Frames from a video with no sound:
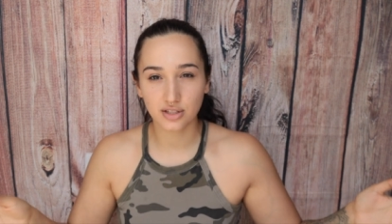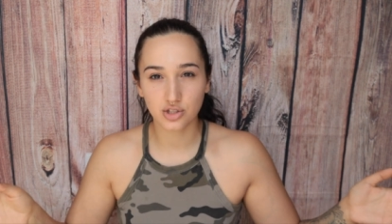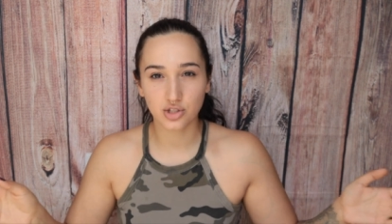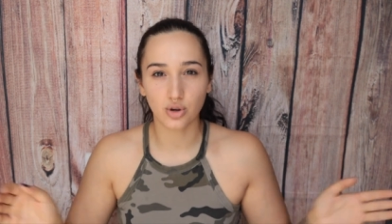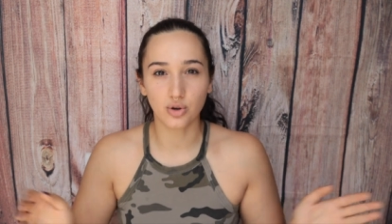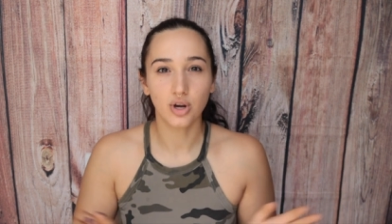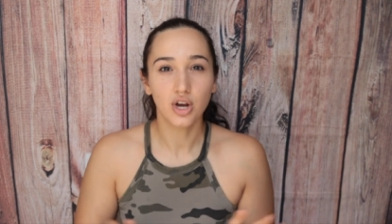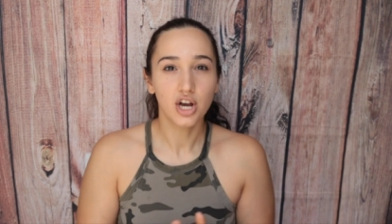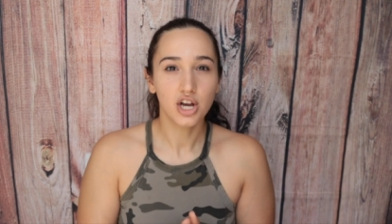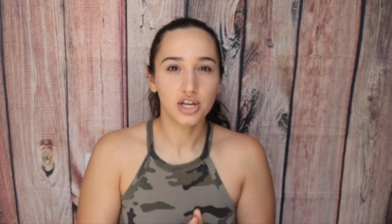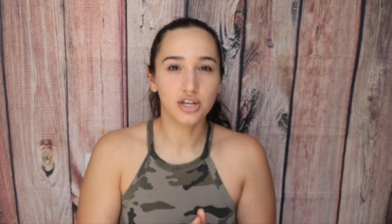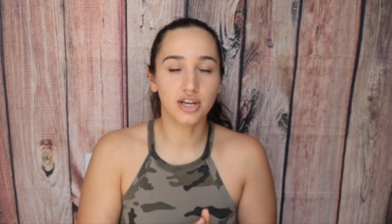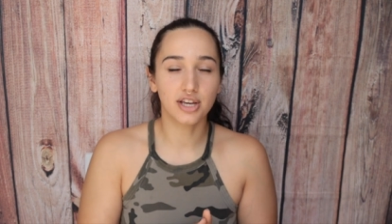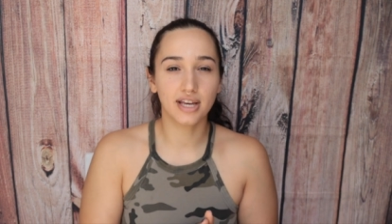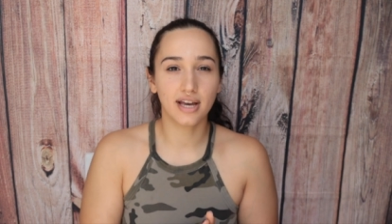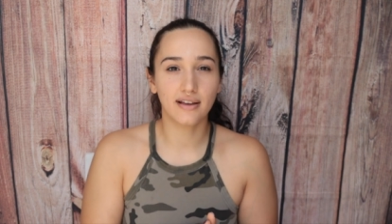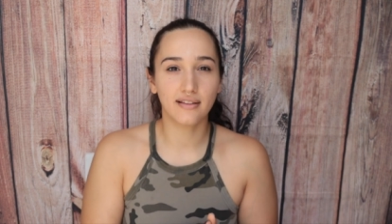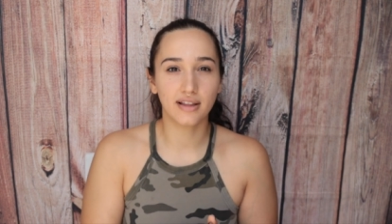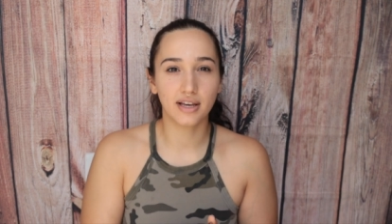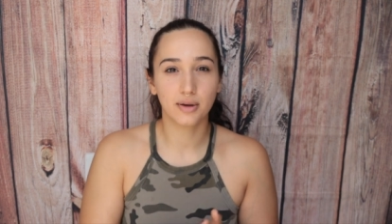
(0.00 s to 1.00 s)
So you can
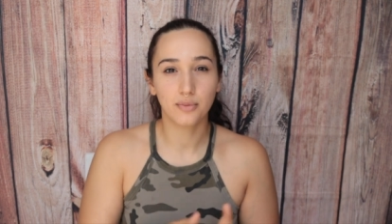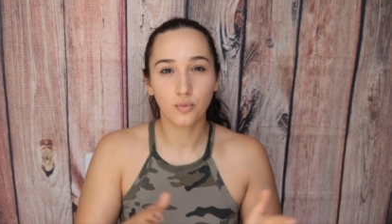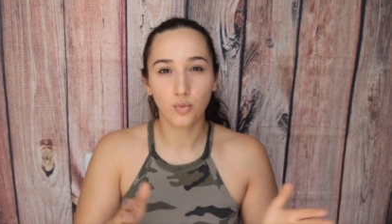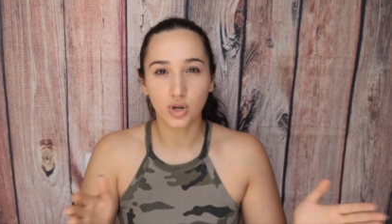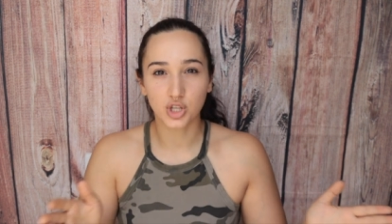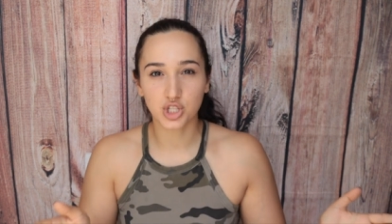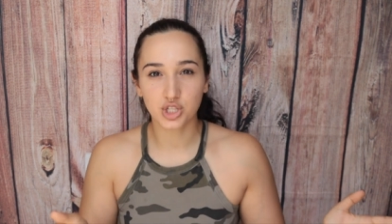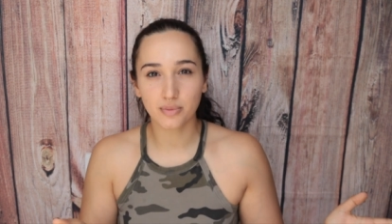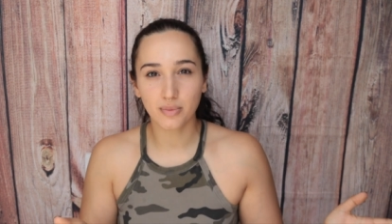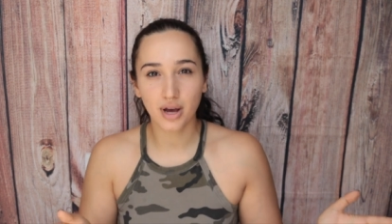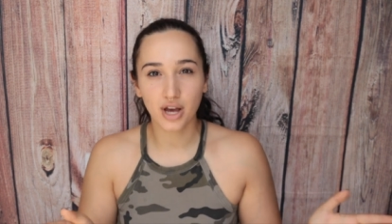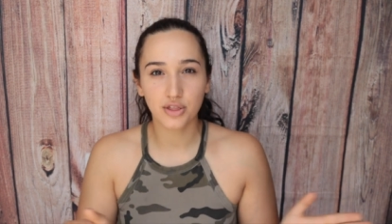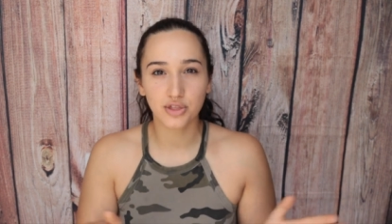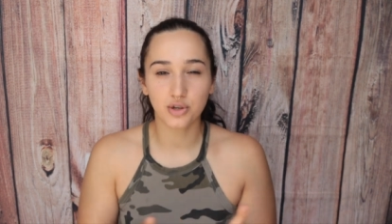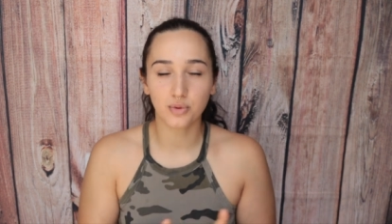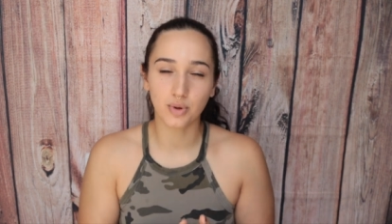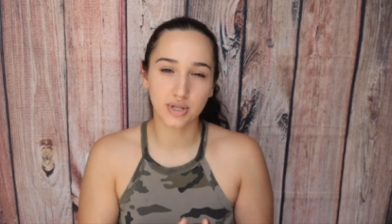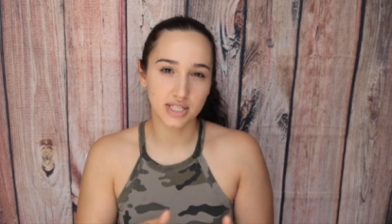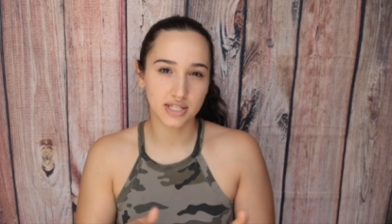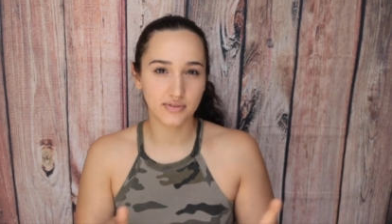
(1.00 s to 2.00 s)
get like once a month
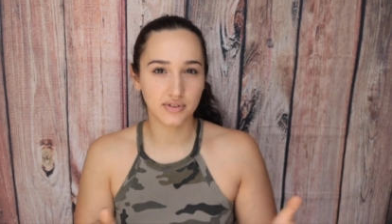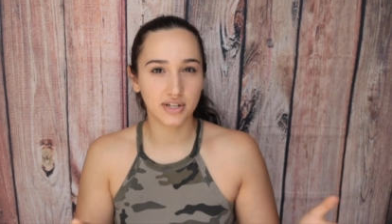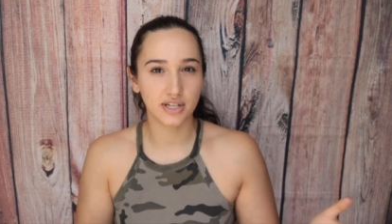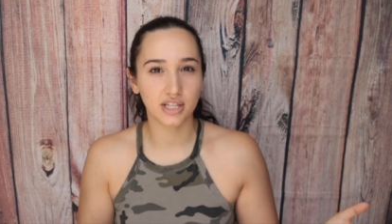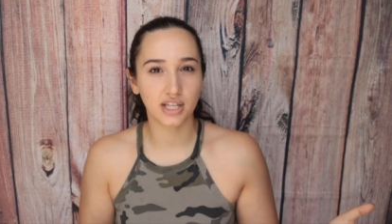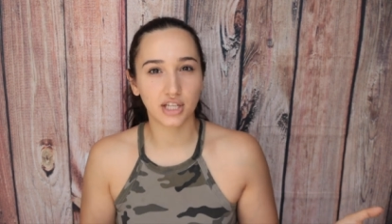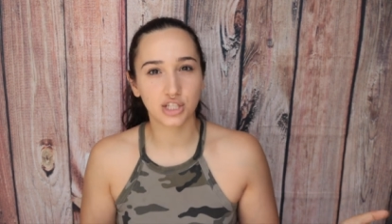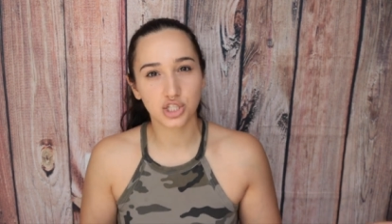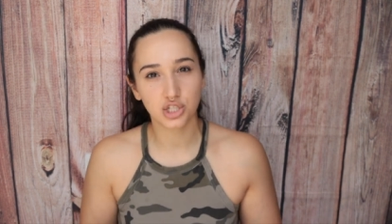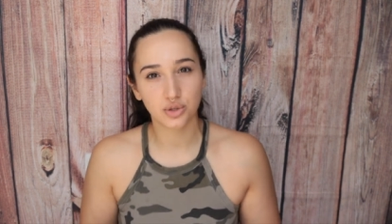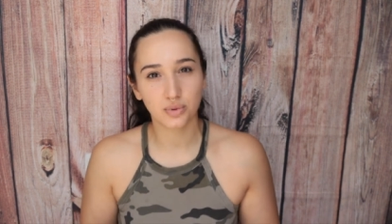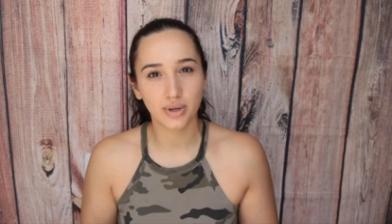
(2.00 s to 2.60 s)
or once every like two